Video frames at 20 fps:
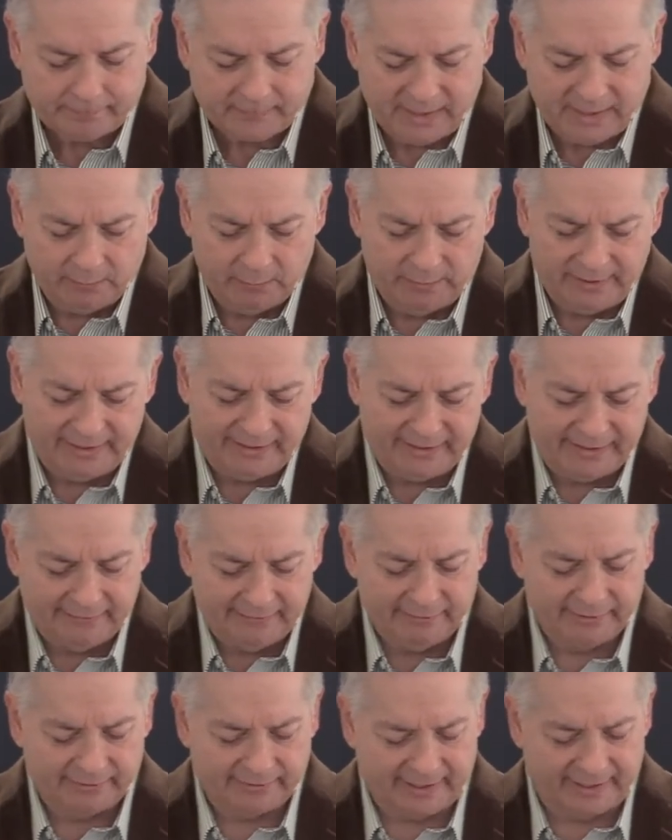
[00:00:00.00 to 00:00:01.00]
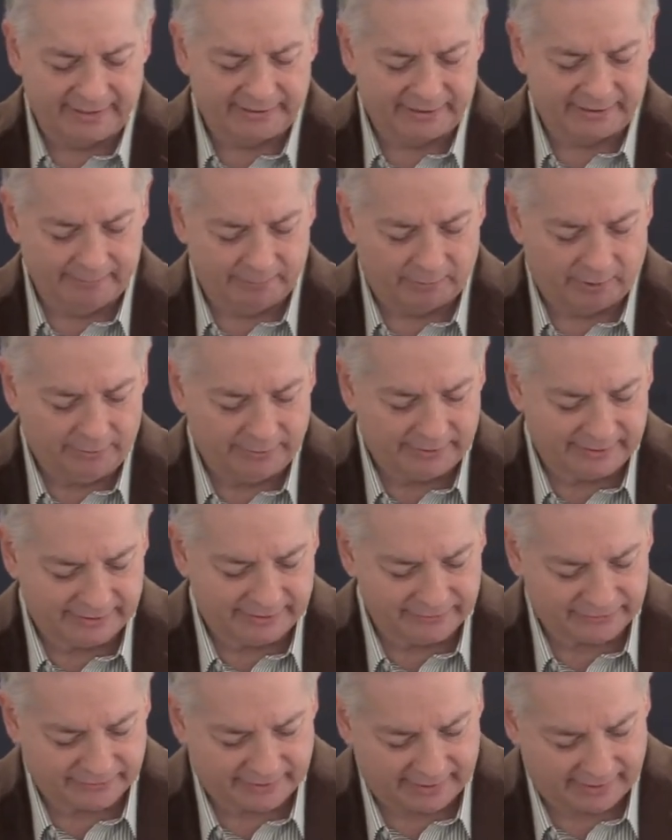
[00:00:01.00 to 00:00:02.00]
And when he had given thanks, he broke it
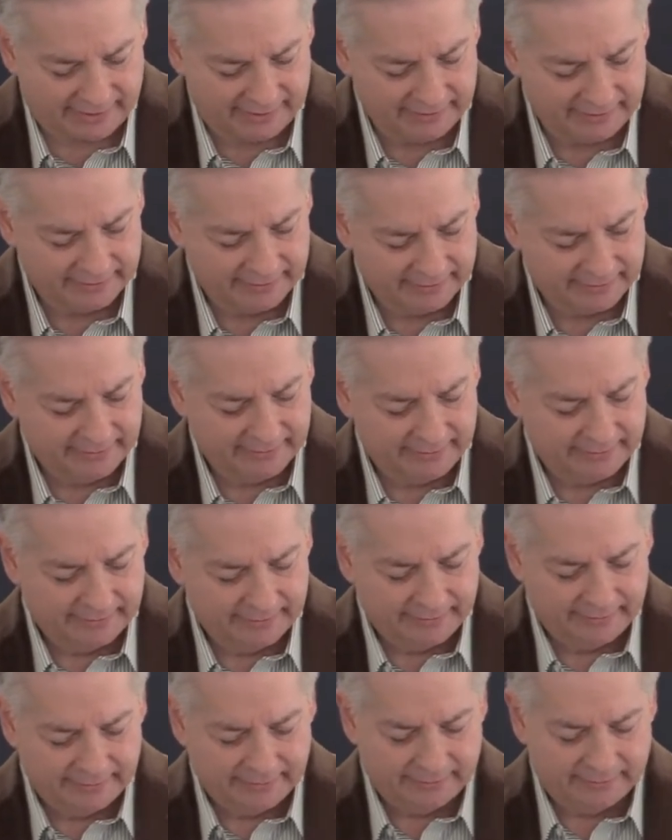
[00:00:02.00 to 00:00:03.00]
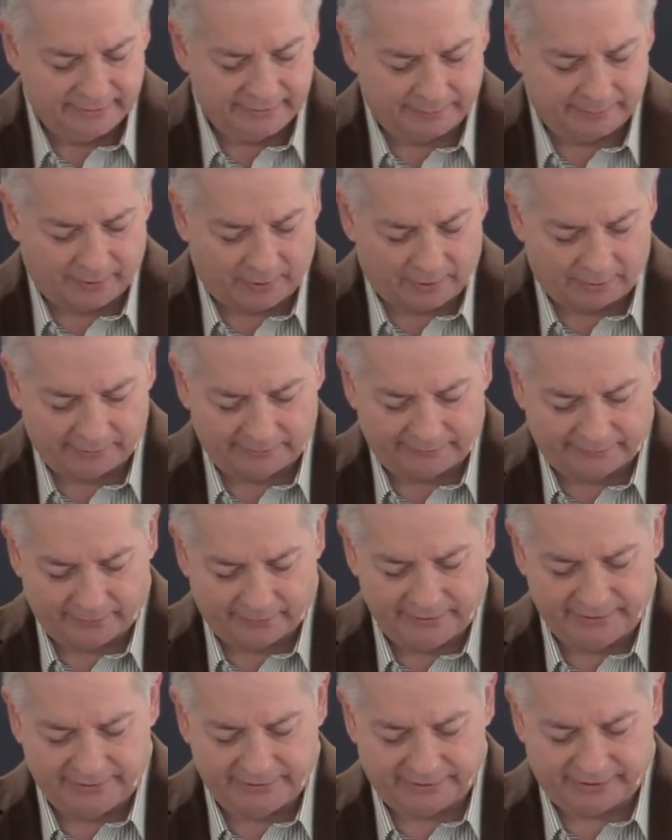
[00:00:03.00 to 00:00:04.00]
and said, as Paul
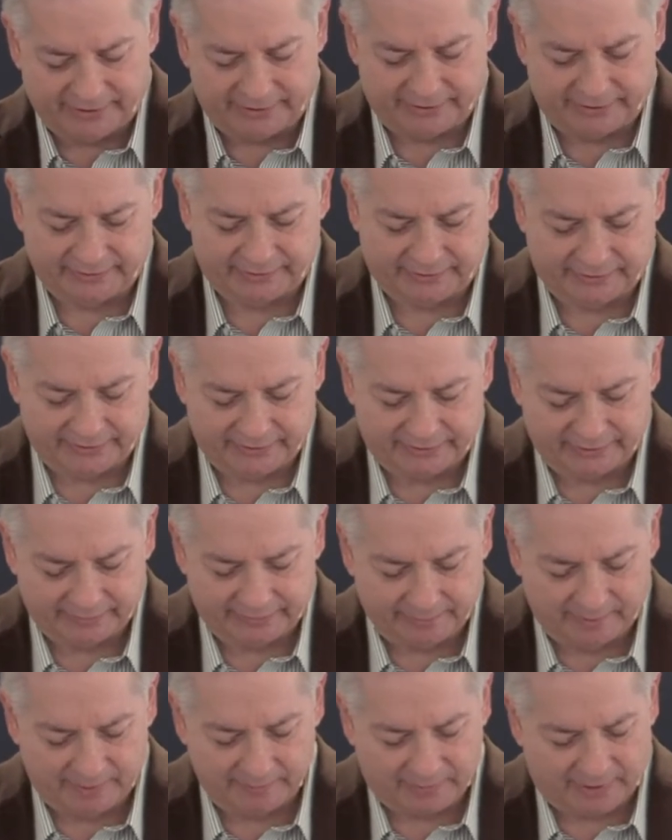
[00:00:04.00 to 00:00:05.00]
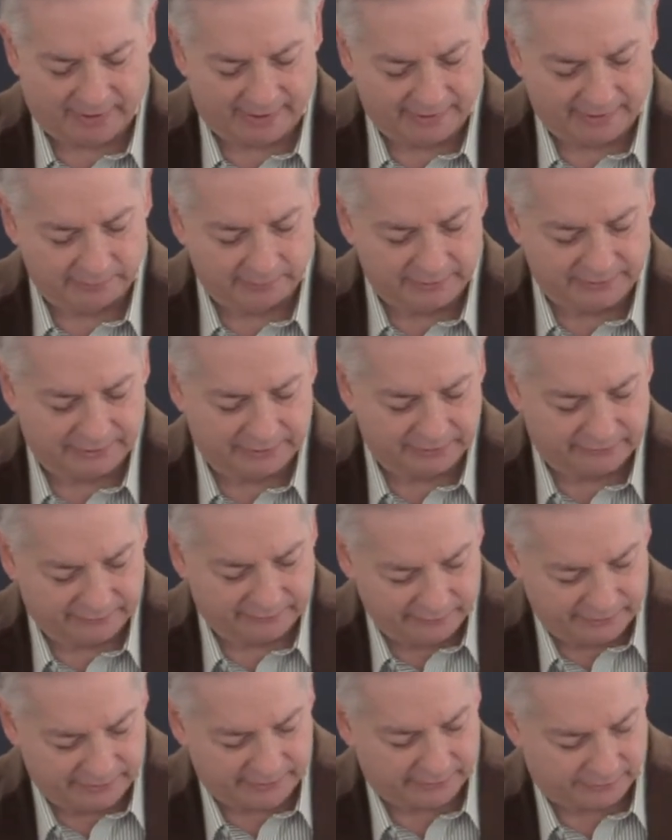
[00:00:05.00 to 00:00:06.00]
referring to Jesus, this is my body, which is
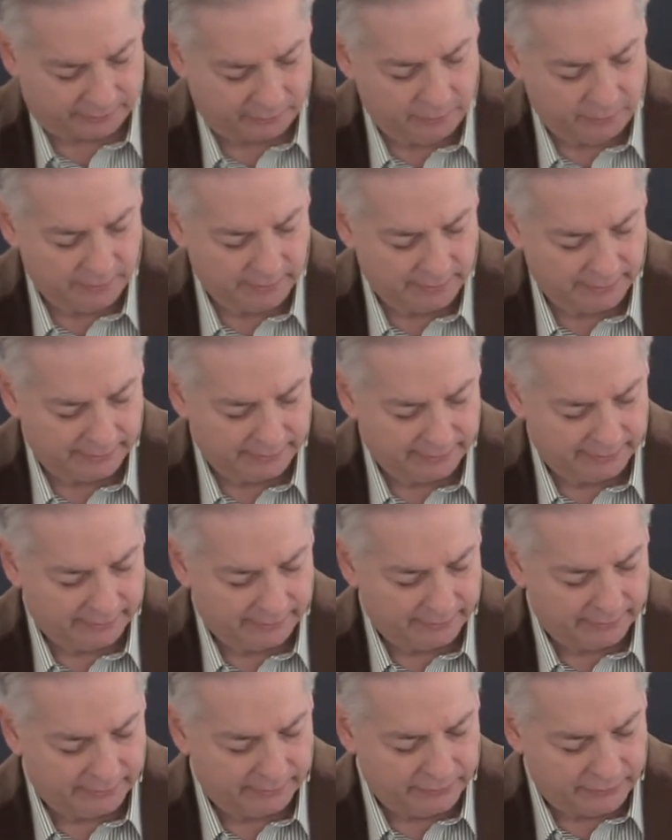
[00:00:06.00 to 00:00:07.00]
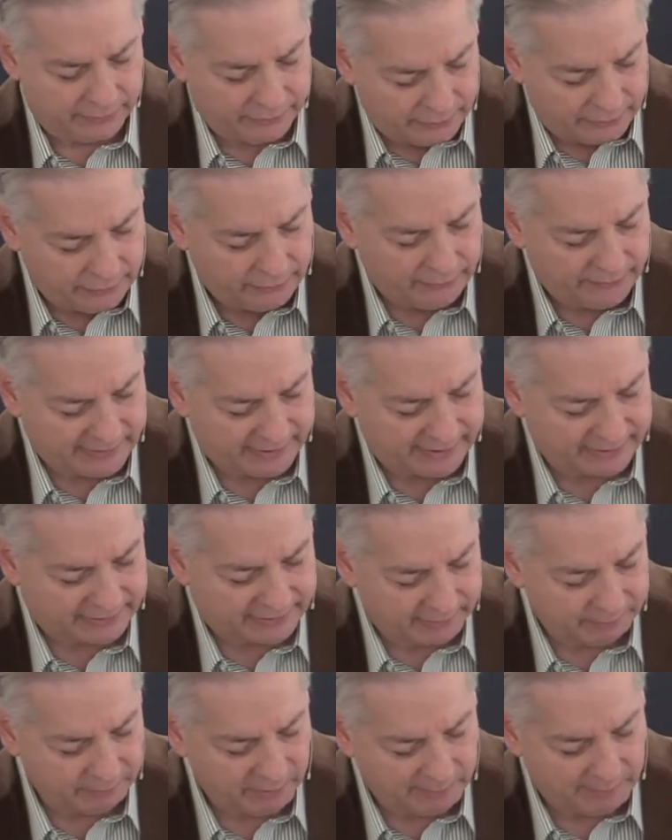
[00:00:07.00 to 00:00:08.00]
for you. Do this
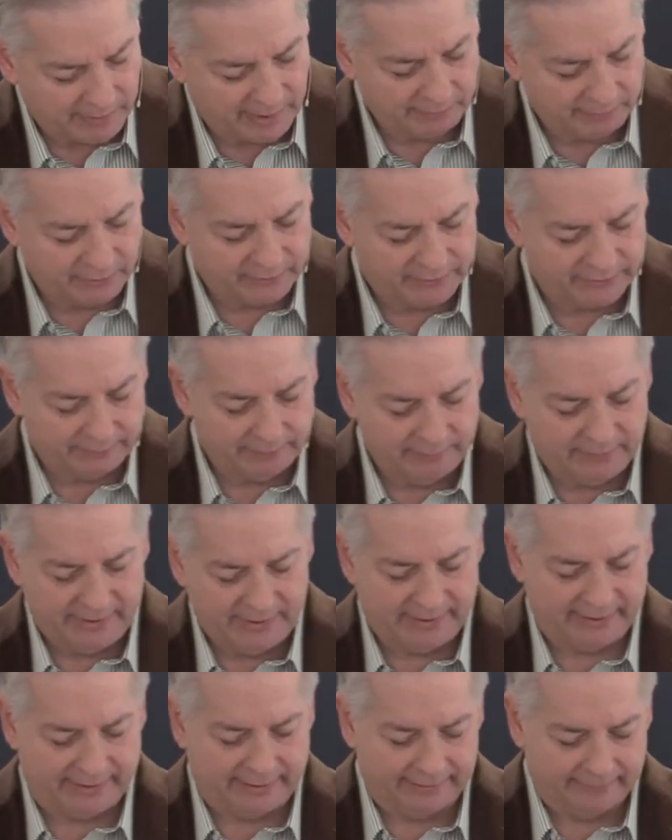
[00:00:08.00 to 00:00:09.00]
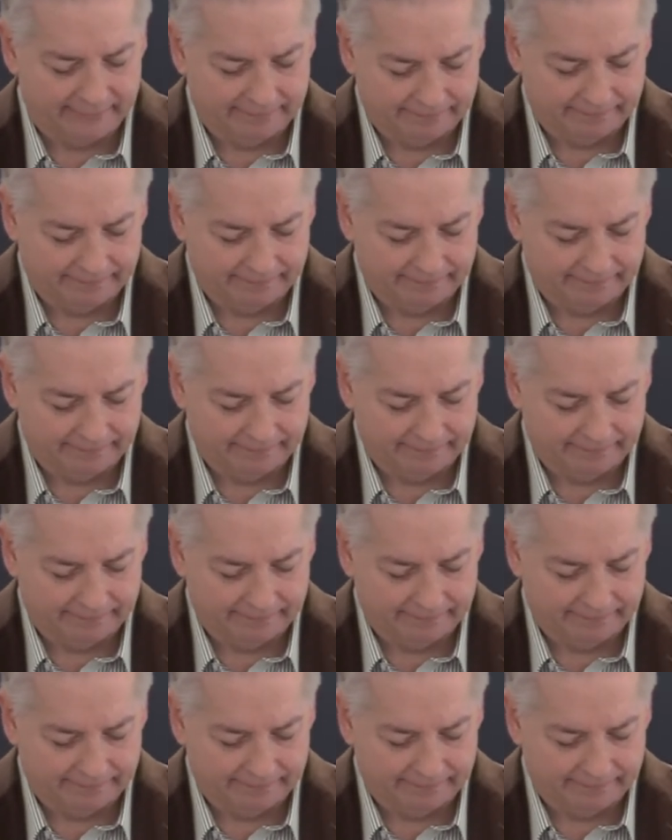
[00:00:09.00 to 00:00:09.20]
in remembrance of me.